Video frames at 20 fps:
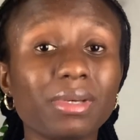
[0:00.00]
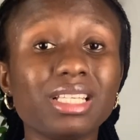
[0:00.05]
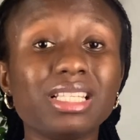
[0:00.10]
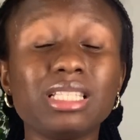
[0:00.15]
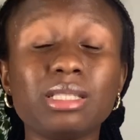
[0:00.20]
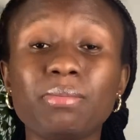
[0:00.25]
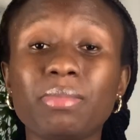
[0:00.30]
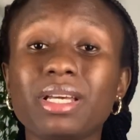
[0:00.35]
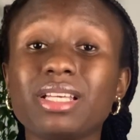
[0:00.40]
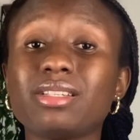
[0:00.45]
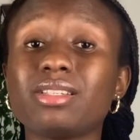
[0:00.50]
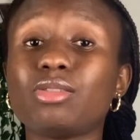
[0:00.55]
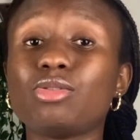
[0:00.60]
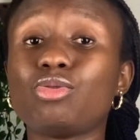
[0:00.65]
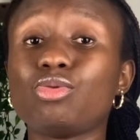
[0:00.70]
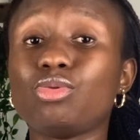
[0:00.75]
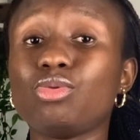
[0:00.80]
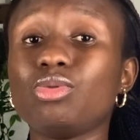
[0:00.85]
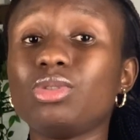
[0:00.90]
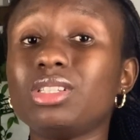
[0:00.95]
It's best
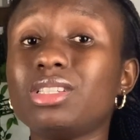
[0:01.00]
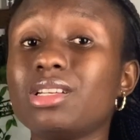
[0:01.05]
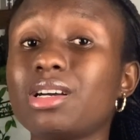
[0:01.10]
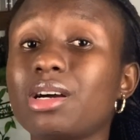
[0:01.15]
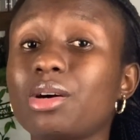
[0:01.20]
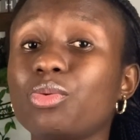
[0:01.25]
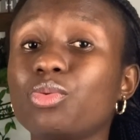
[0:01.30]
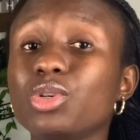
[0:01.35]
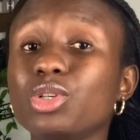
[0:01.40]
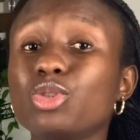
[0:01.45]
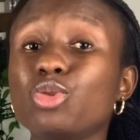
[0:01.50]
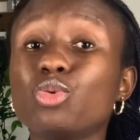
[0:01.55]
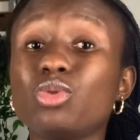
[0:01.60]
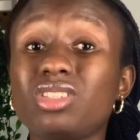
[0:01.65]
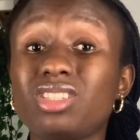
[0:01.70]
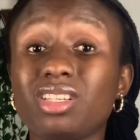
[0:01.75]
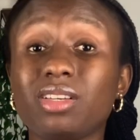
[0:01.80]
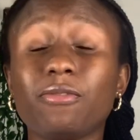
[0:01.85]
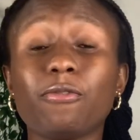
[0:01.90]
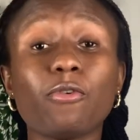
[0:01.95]
to do it that way to
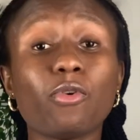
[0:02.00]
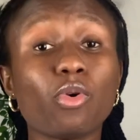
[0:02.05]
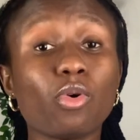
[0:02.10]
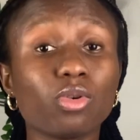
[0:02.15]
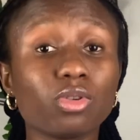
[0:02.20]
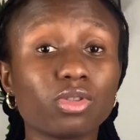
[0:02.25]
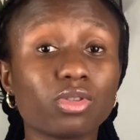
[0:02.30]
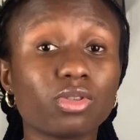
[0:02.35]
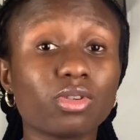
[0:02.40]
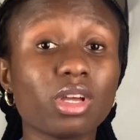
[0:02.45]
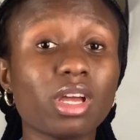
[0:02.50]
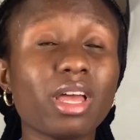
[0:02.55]
save costs.